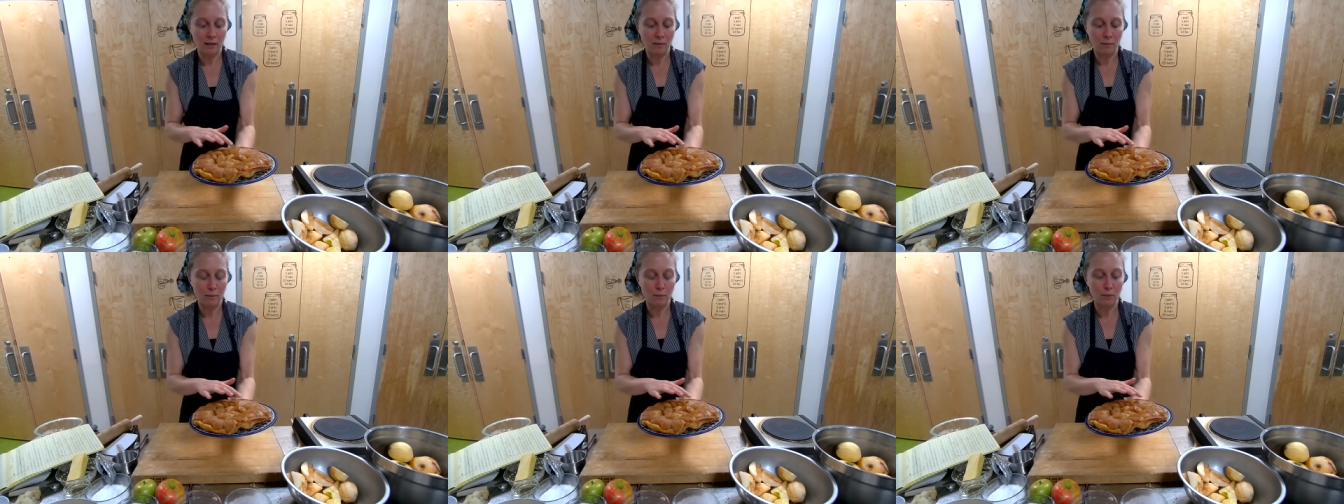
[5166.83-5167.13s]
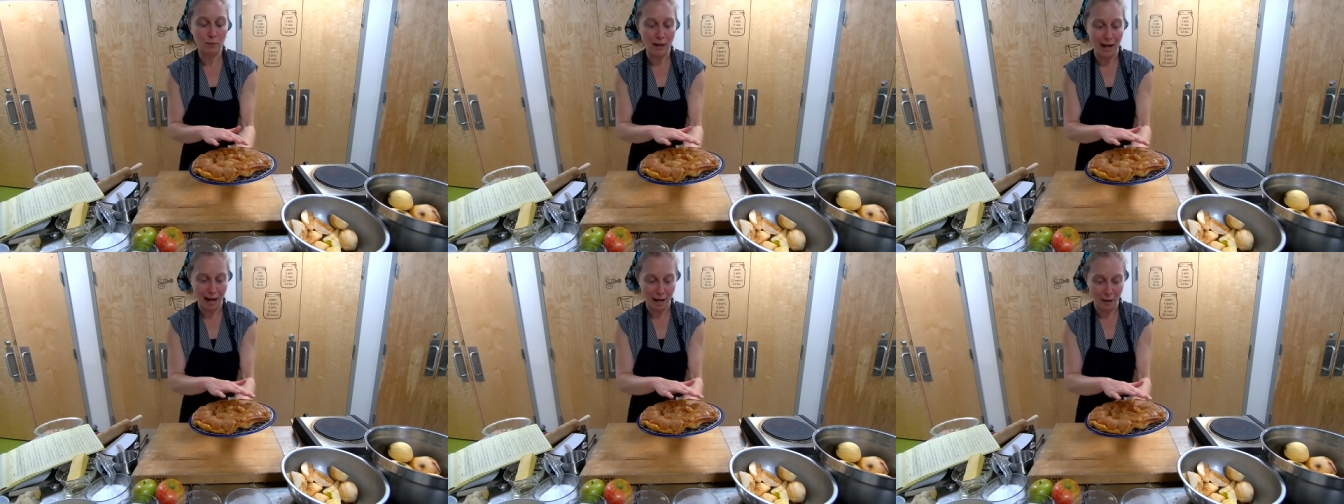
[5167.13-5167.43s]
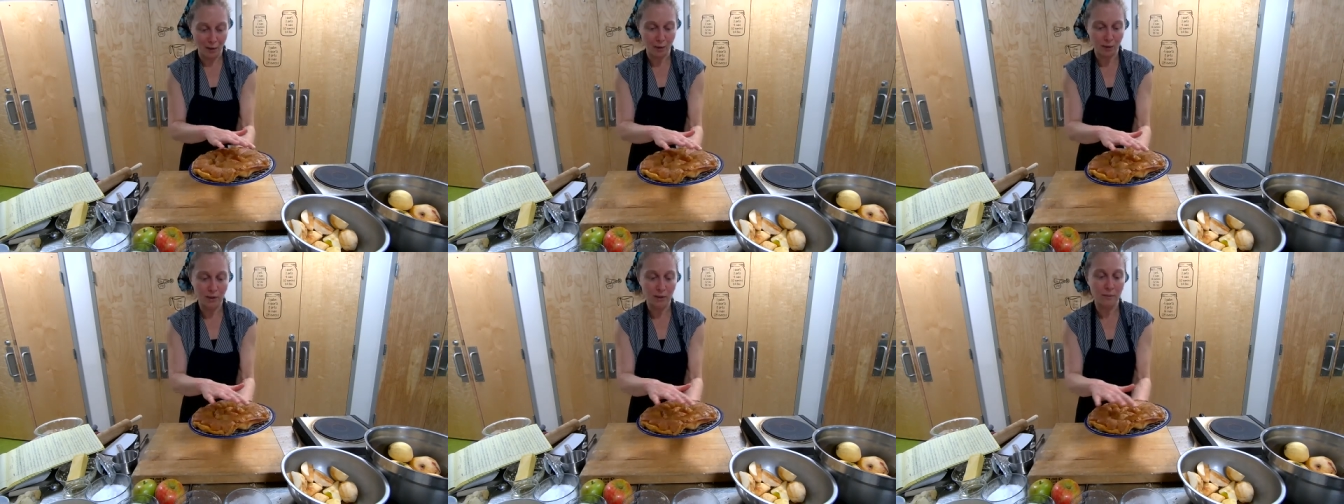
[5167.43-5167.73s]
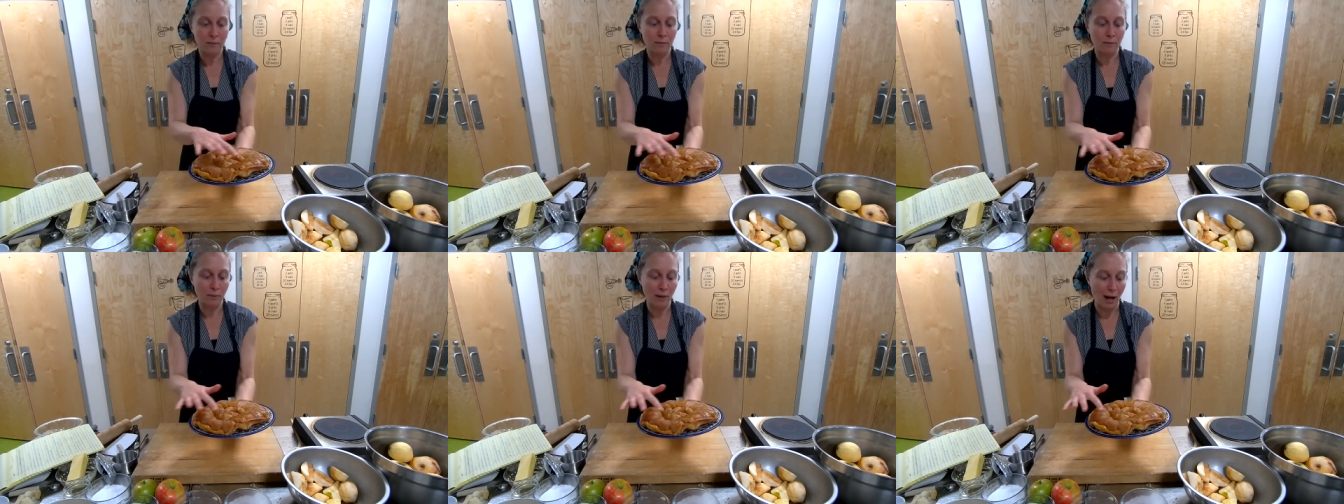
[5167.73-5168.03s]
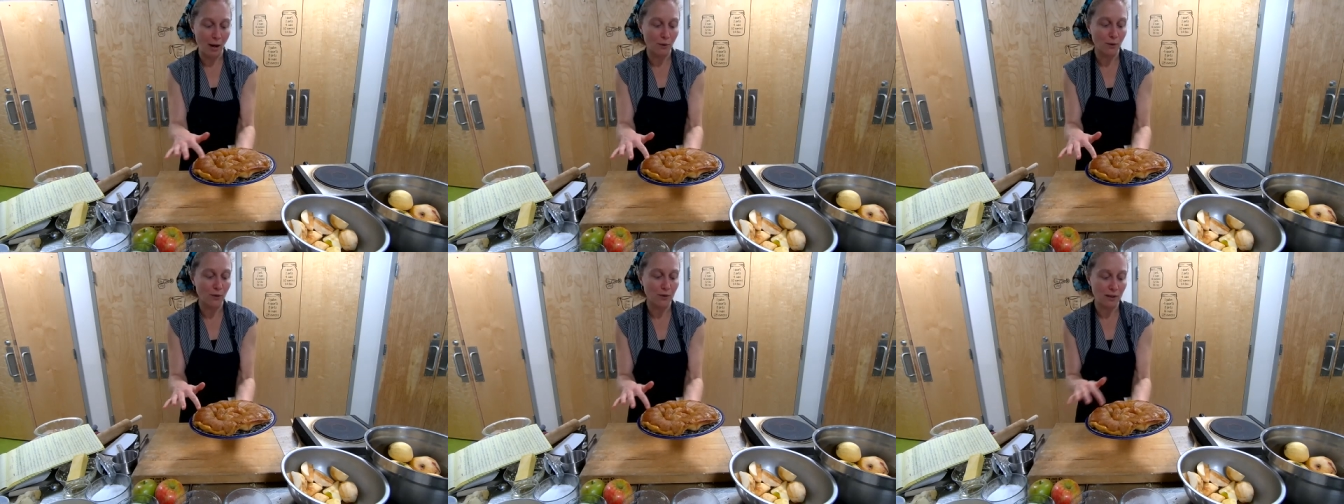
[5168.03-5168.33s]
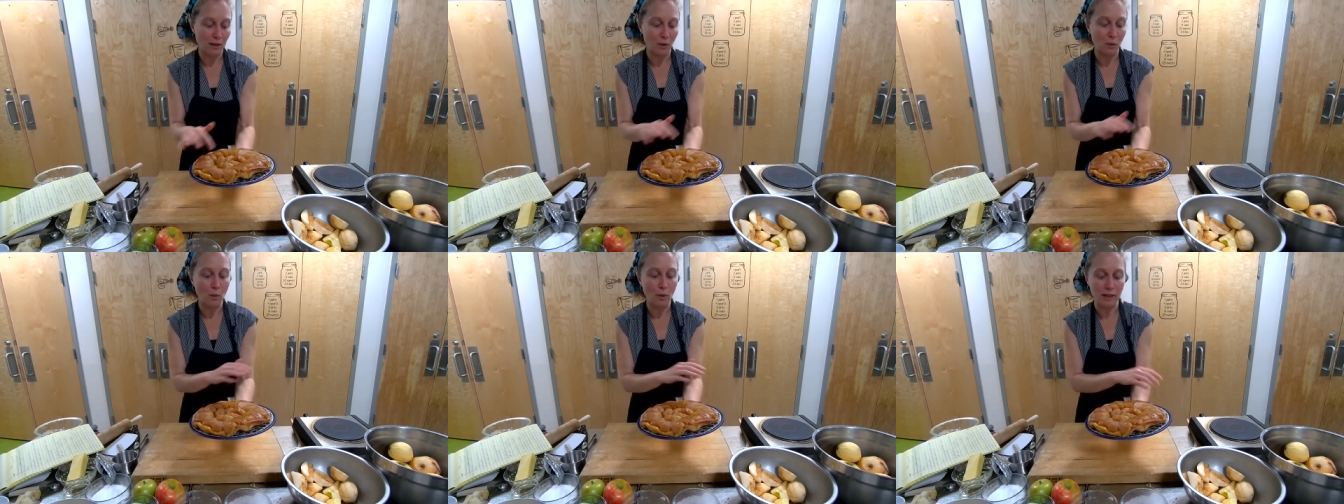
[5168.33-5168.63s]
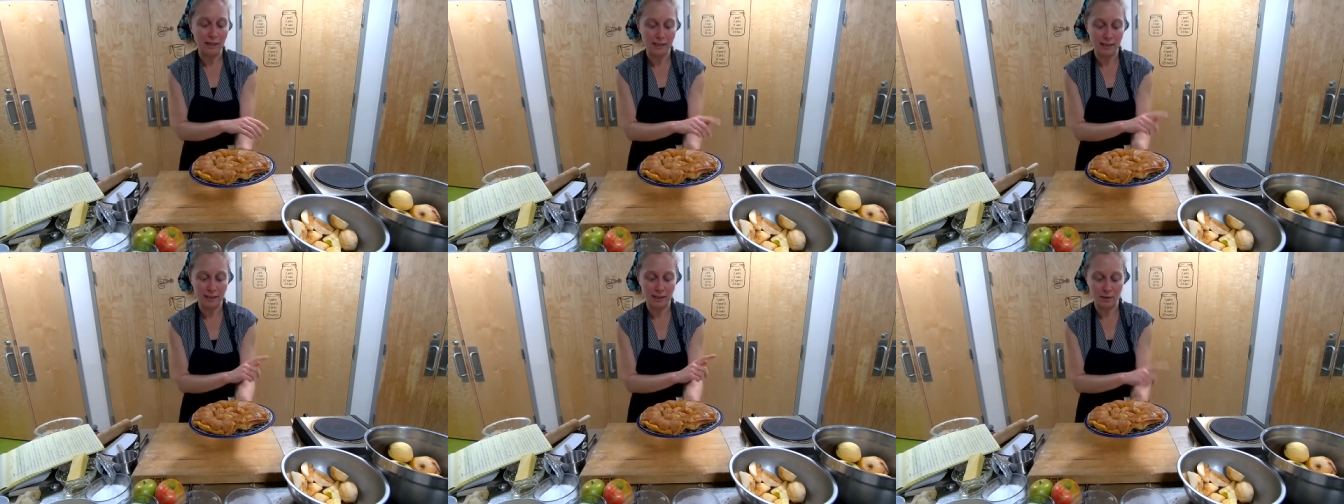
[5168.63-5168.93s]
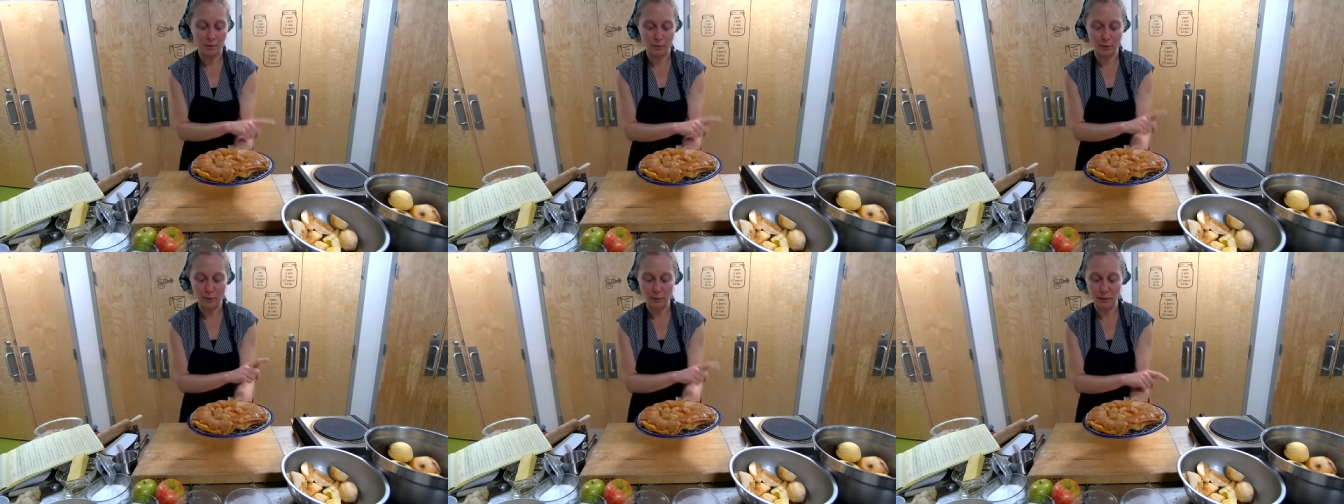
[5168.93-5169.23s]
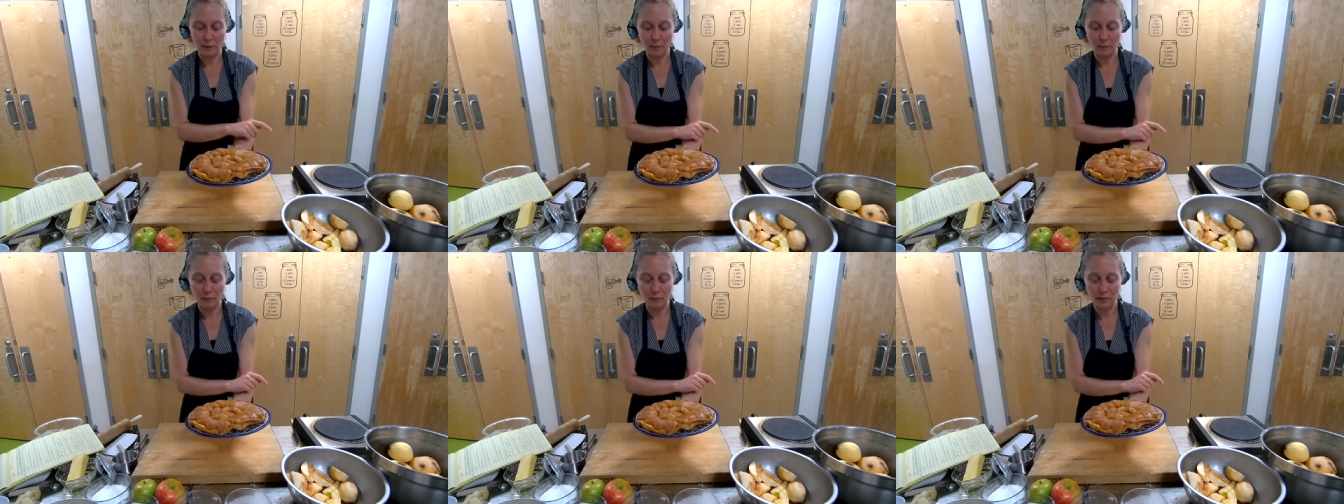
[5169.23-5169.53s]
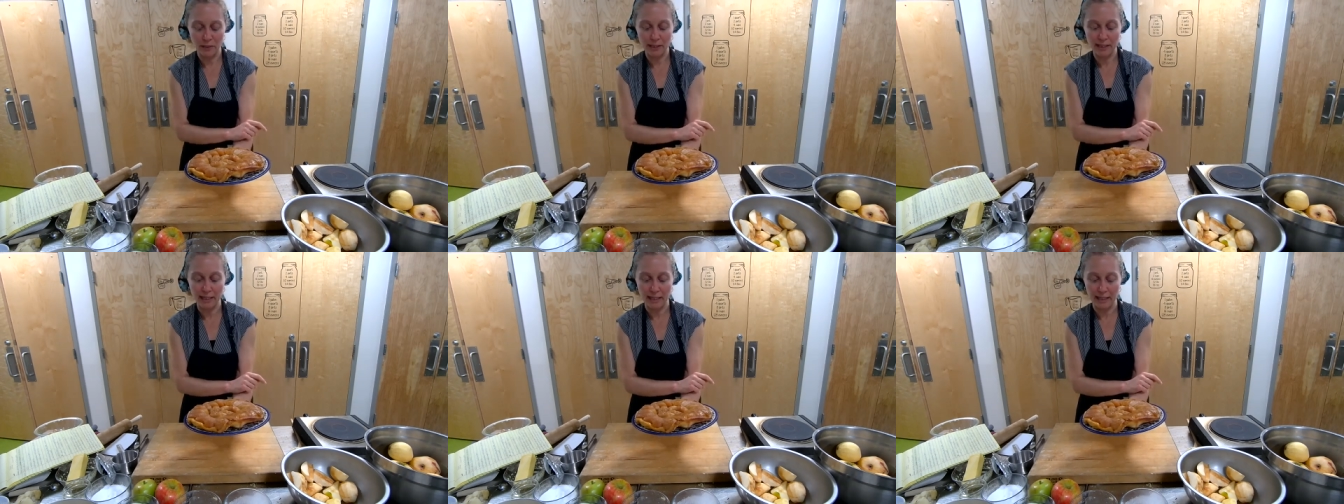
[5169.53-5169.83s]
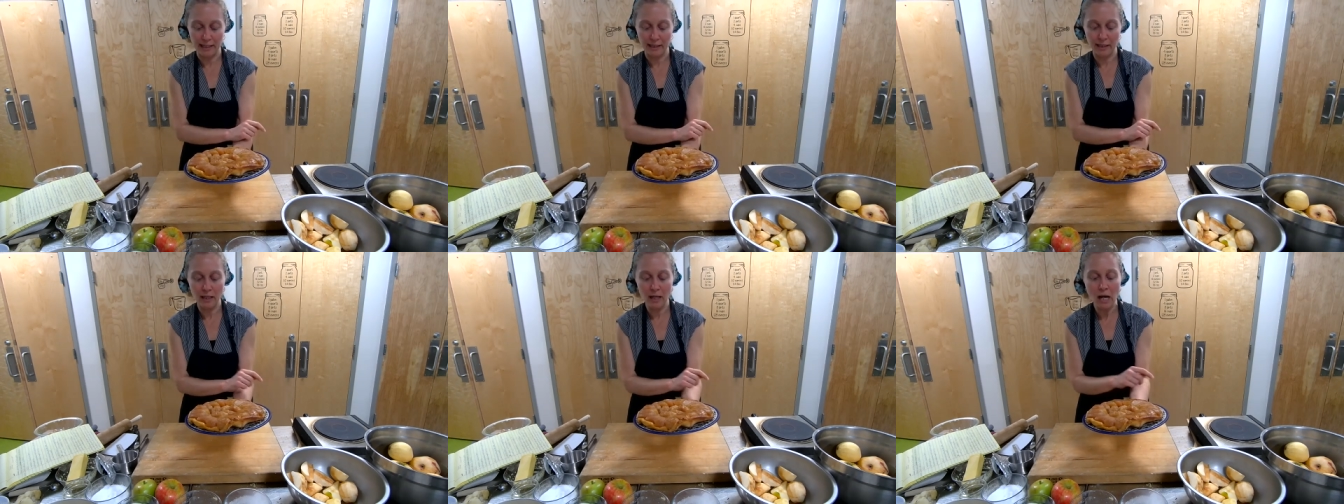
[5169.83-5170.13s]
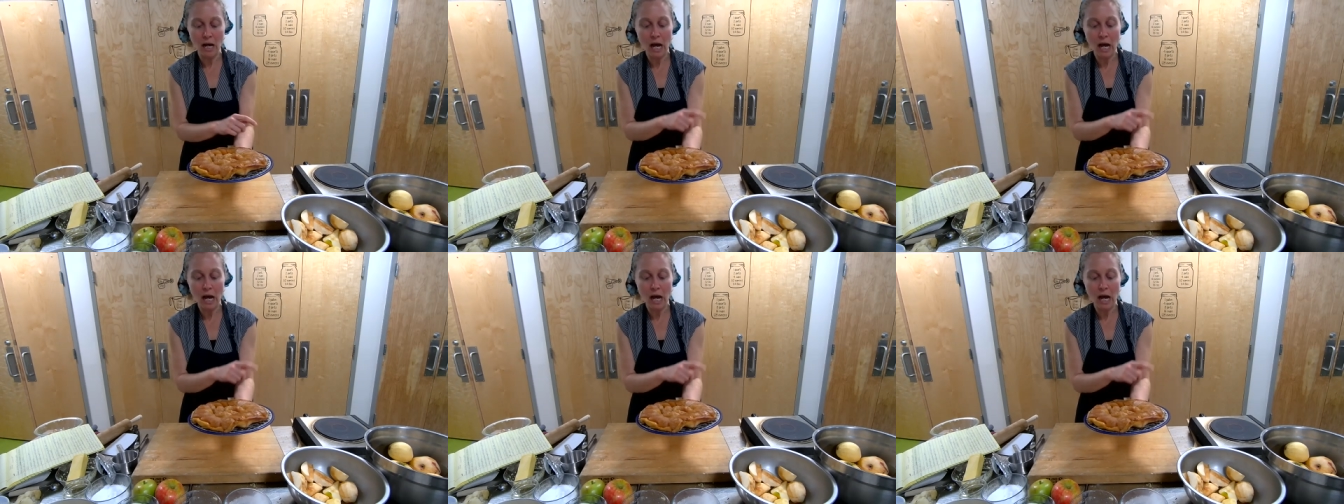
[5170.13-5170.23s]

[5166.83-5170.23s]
browner than it was when we put it in.